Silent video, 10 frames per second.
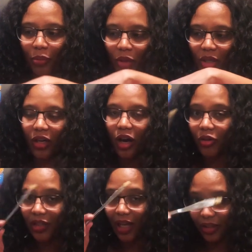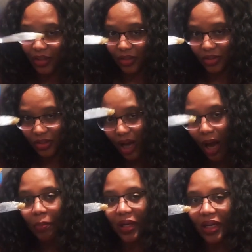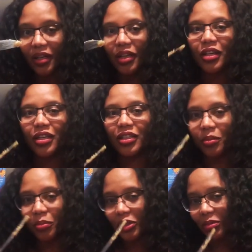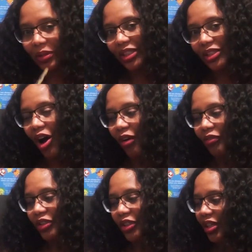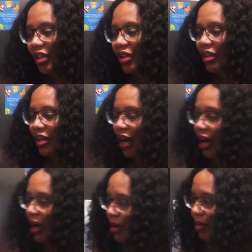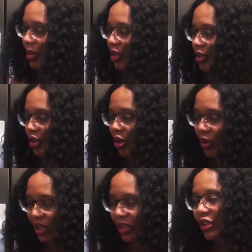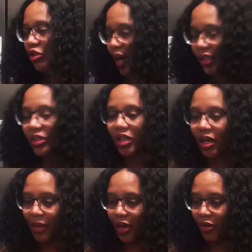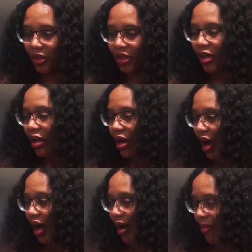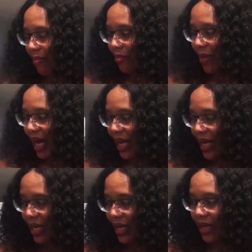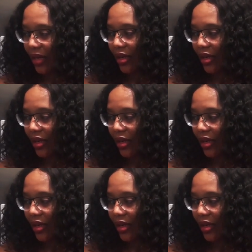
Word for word: pull it out that the top end is supposed to be softer. Um, so it, it's ready to come out. Uh, my